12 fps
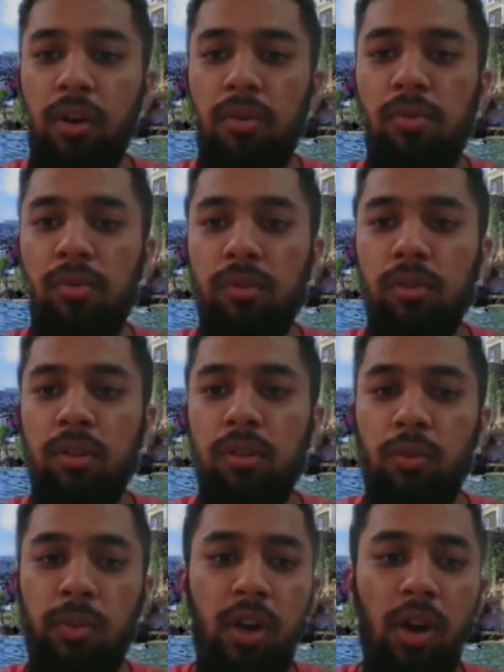now.
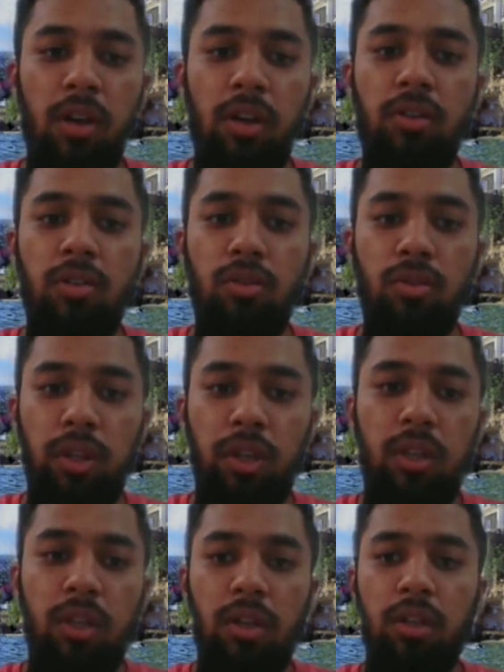We gotta do
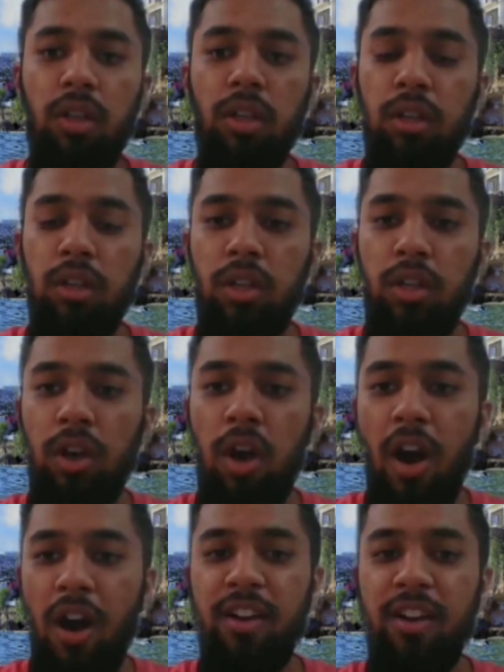the
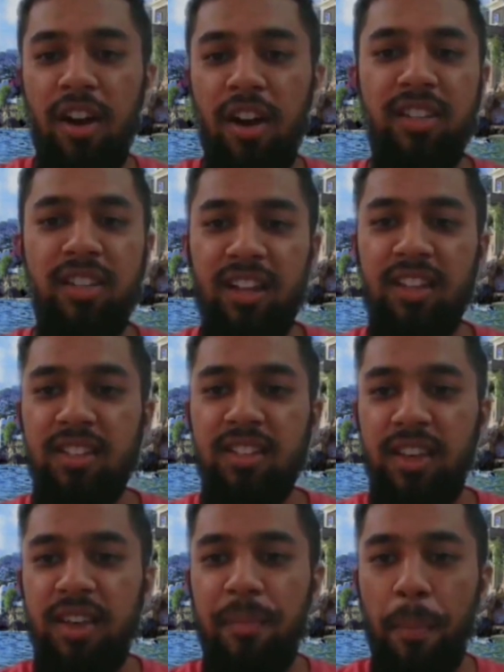hard yards, as they
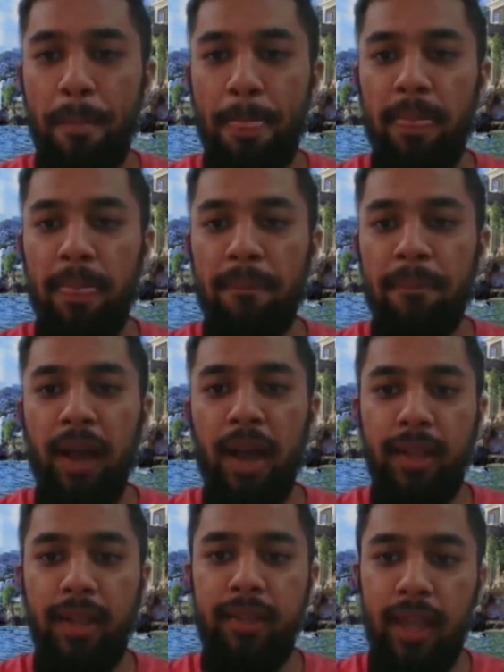say,
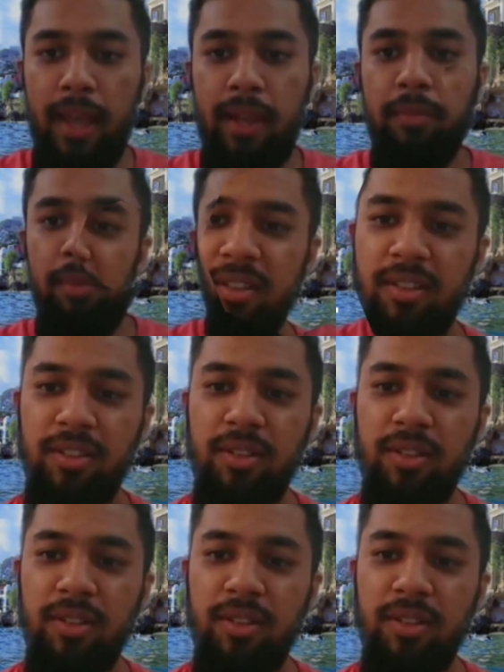and then push.